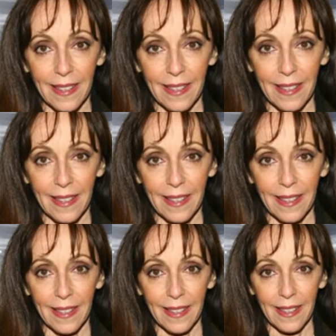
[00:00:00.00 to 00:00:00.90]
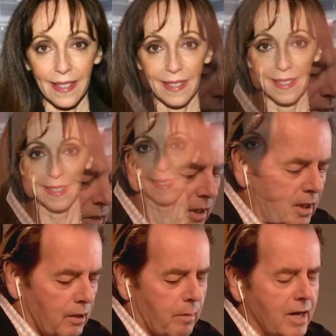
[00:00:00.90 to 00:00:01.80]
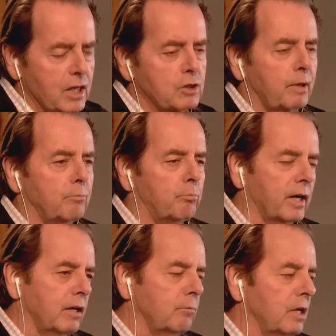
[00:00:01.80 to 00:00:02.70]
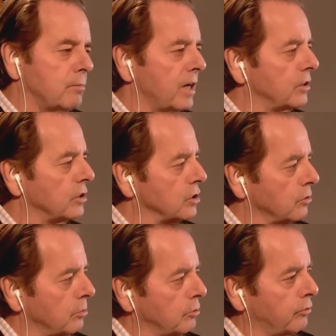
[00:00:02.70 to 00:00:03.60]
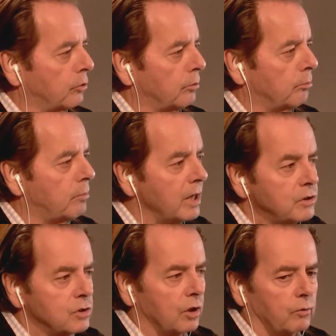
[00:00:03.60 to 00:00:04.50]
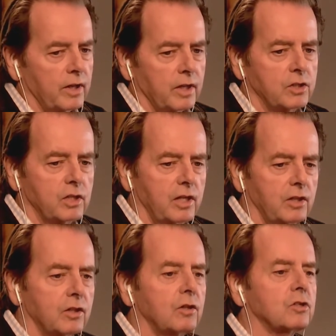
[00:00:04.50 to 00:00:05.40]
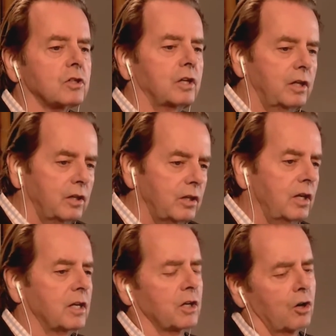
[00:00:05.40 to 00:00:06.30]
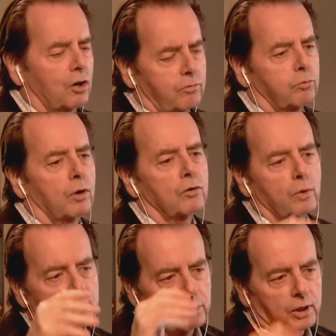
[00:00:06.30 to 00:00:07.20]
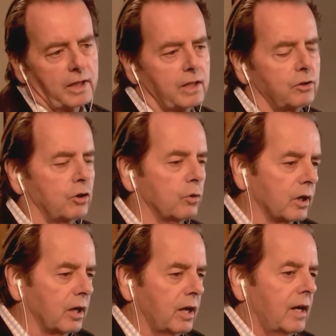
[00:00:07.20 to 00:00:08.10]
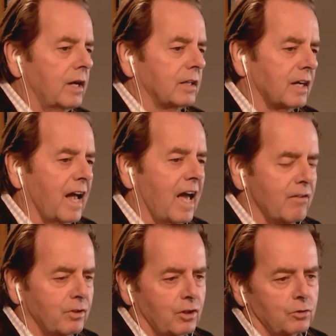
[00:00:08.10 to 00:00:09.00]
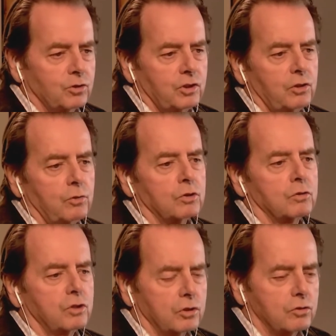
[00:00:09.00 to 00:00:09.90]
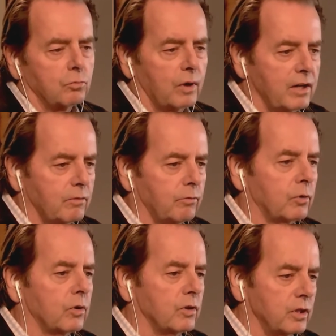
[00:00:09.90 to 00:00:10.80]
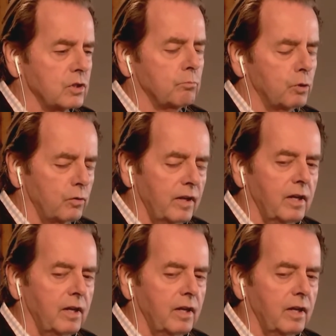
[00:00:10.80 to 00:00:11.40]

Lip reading: the outside. And Bonnie's been bugging me about this script for months already, saying that there's a kid in an off-Broadway play in New York that I have to go see who is just right for this movie,